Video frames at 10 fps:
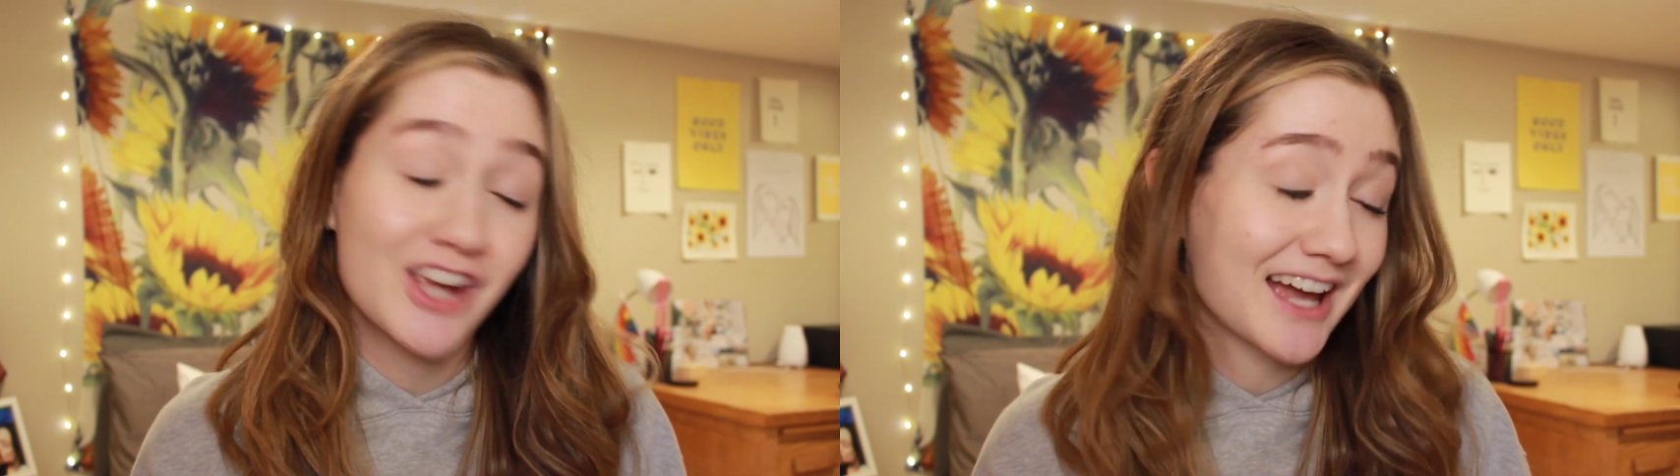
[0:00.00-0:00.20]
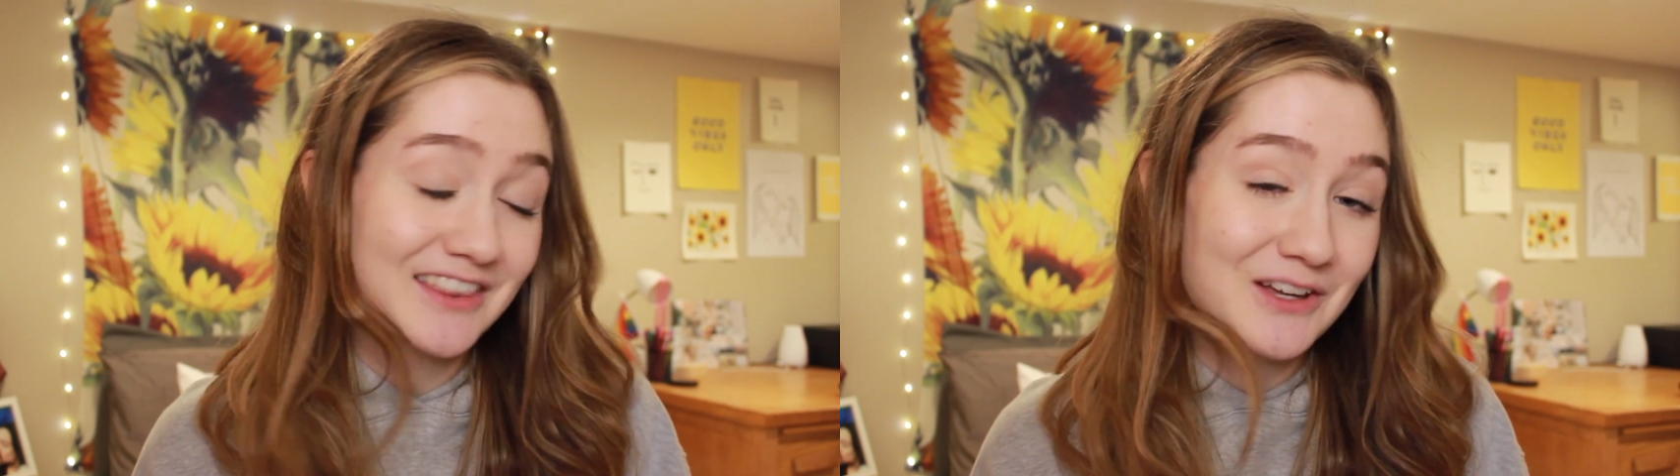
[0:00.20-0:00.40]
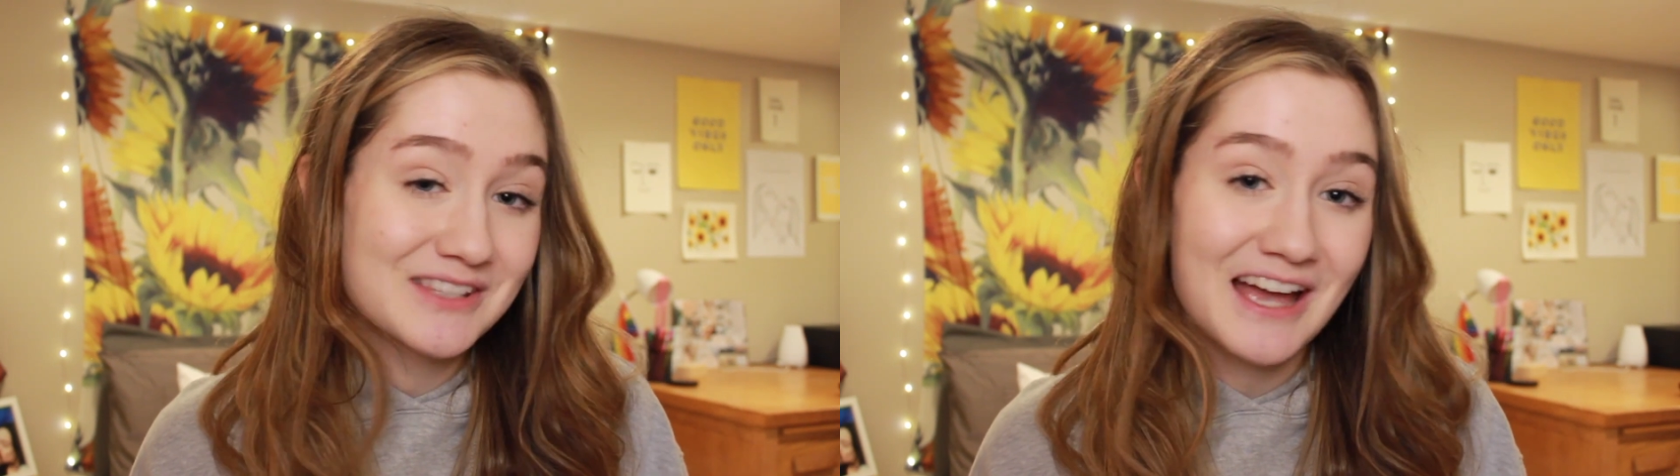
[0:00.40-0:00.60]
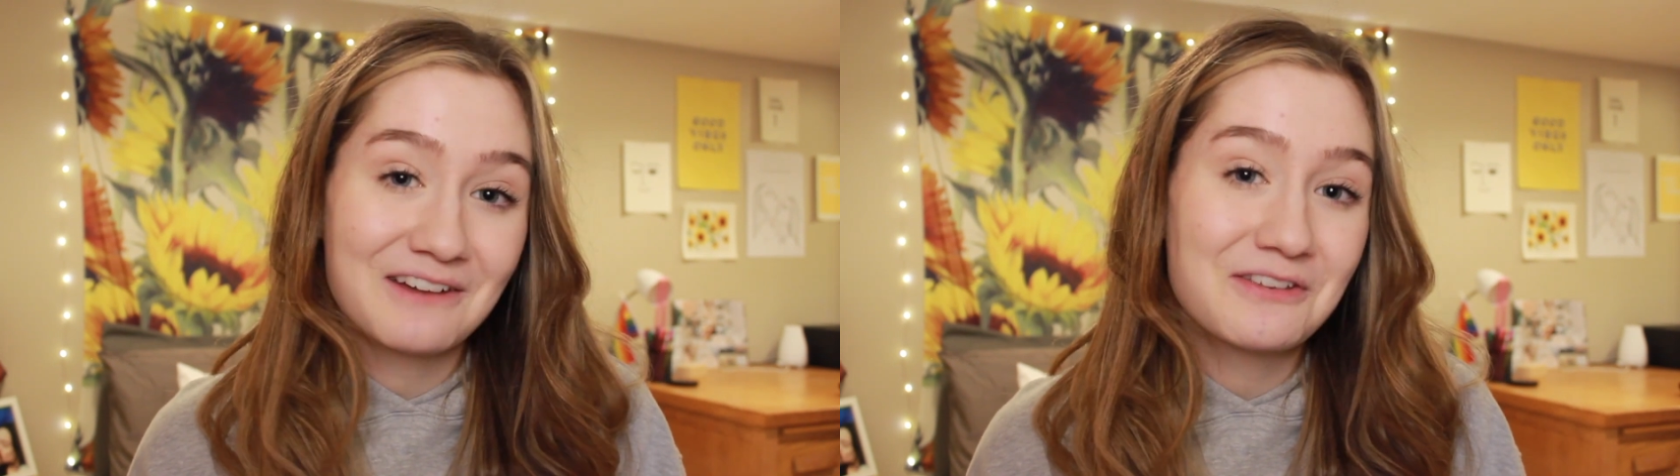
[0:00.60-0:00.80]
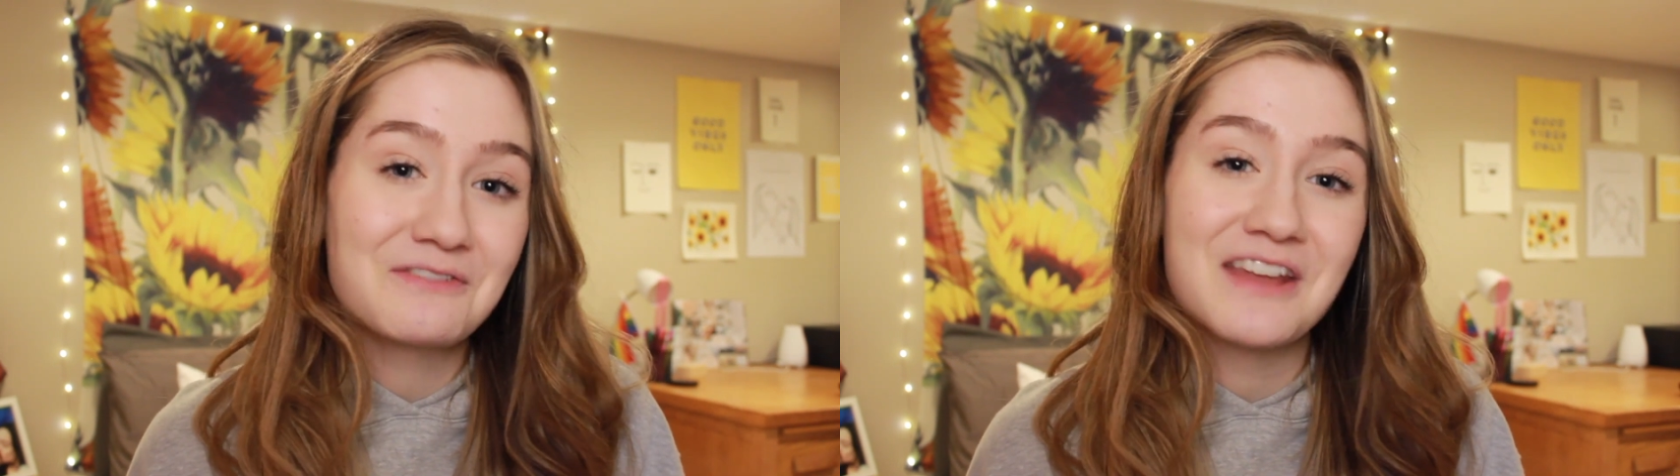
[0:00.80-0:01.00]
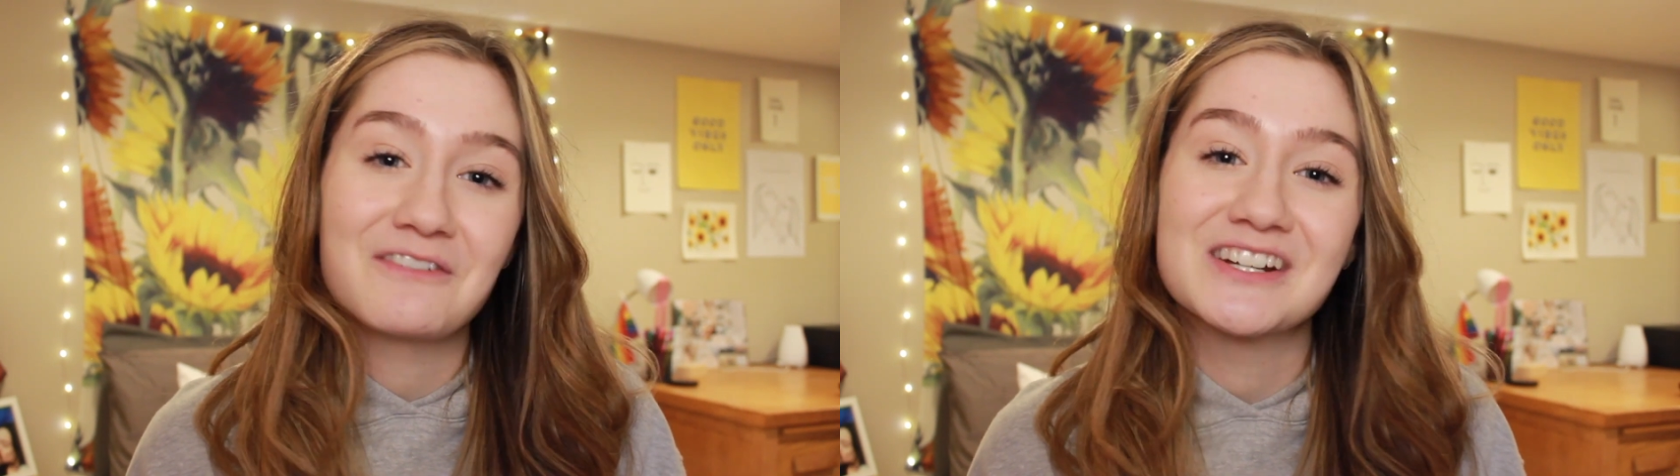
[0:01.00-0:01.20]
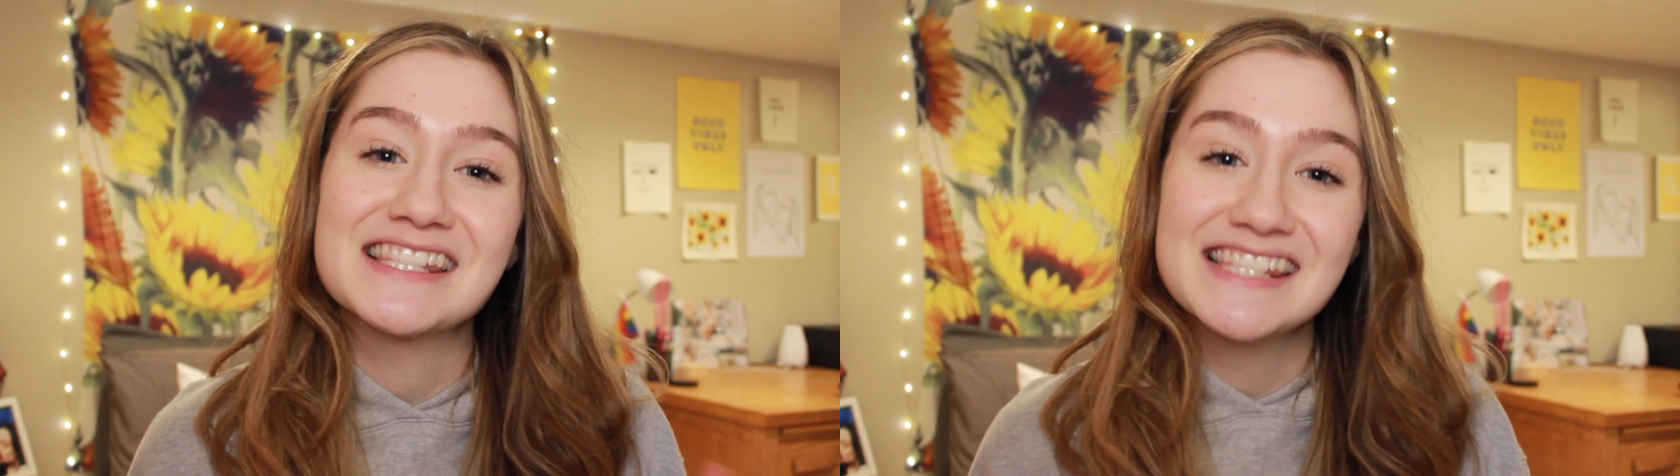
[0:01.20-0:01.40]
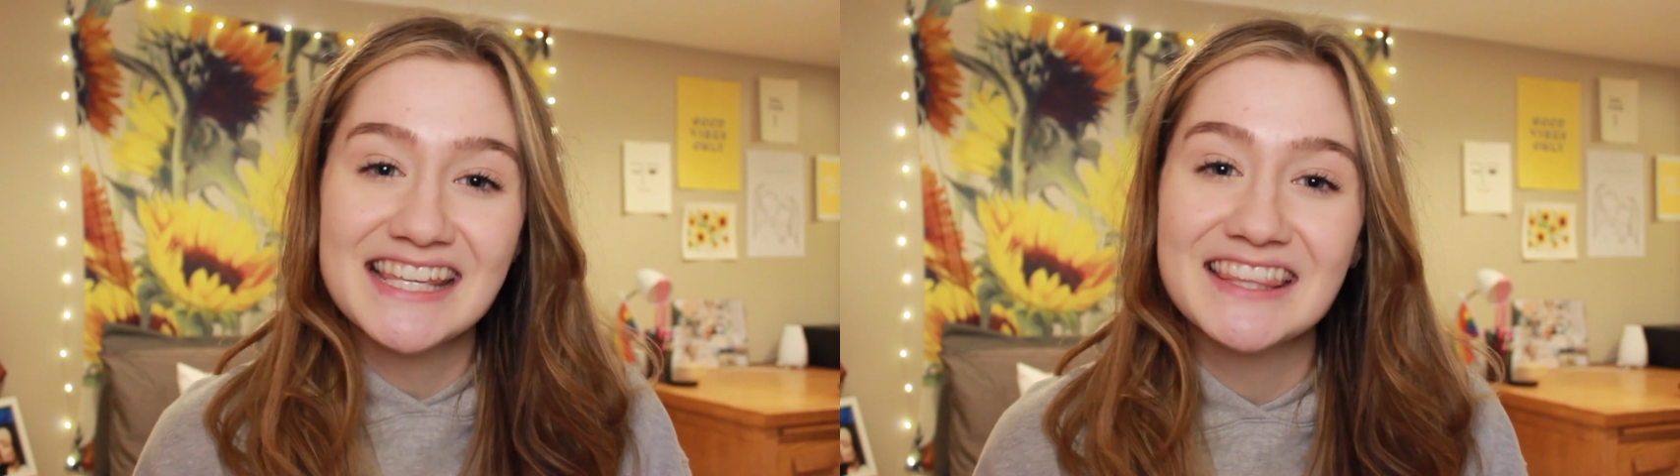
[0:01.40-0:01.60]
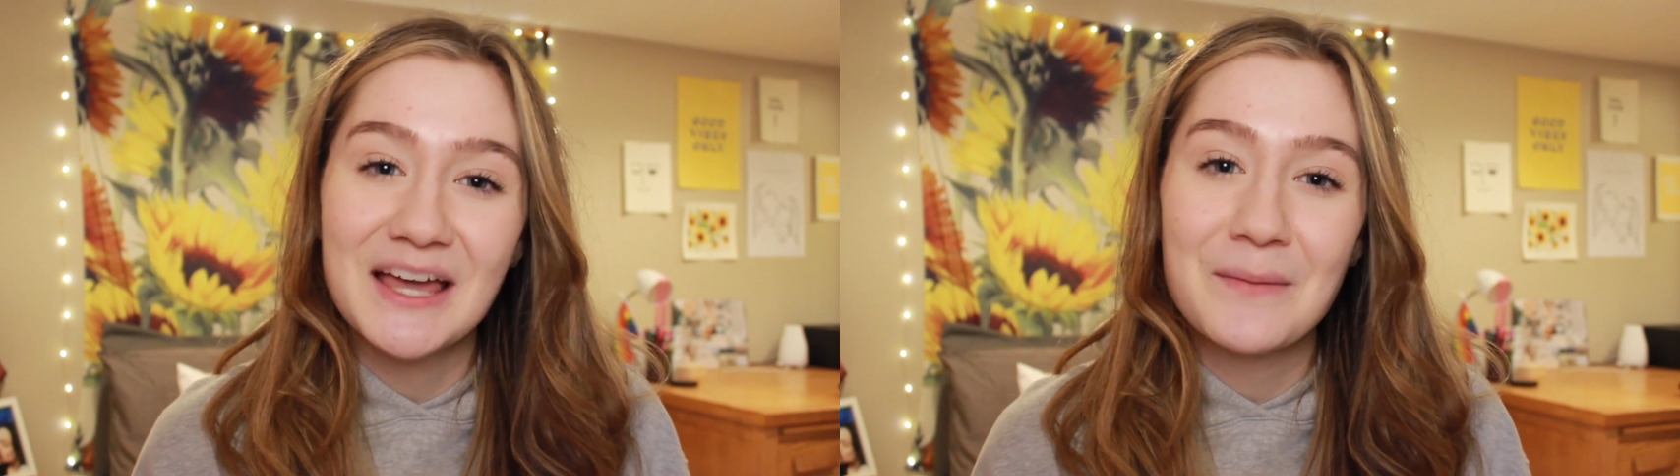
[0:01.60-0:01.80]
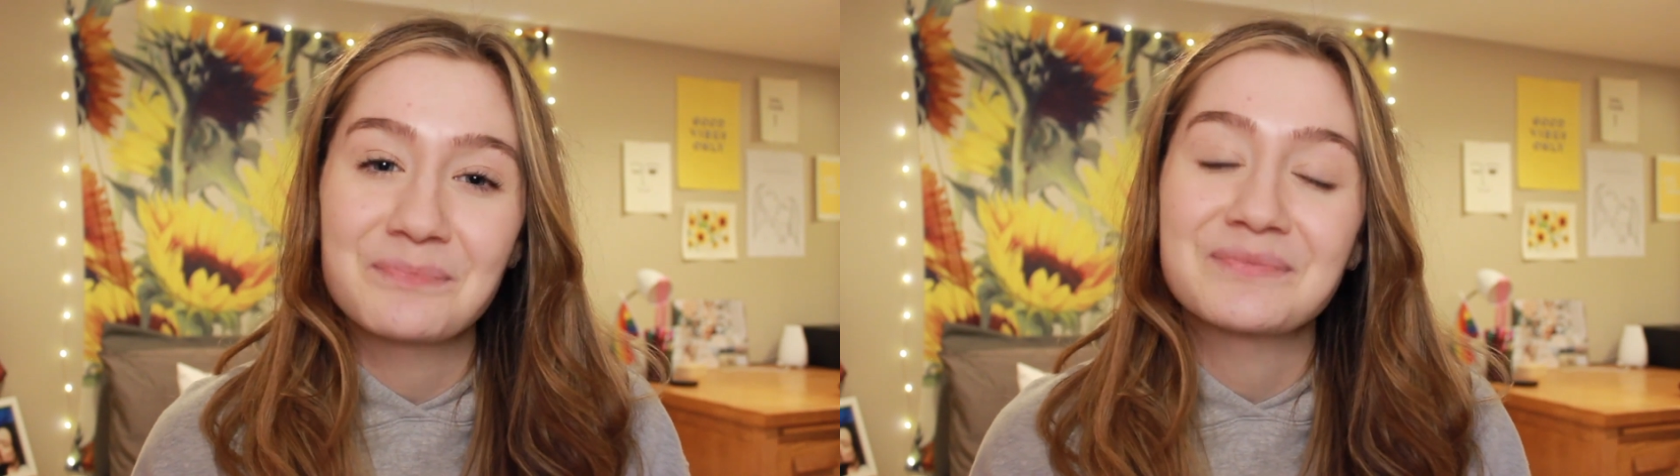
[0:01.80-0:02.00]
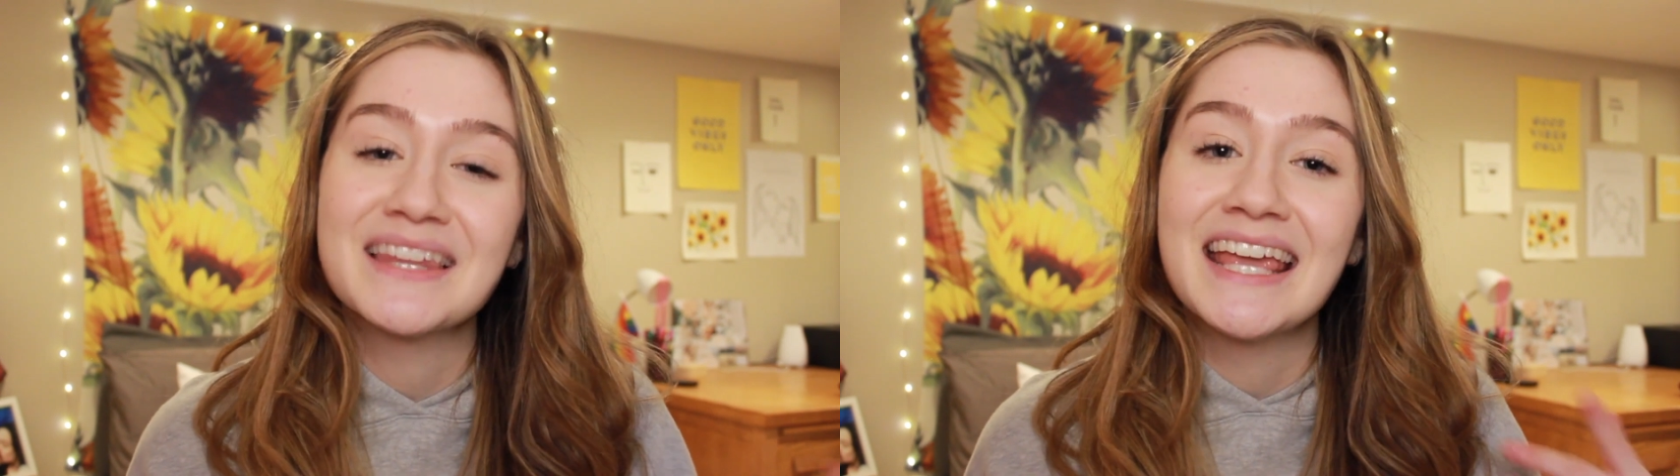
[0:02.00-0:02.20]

check those out if you've never seen them.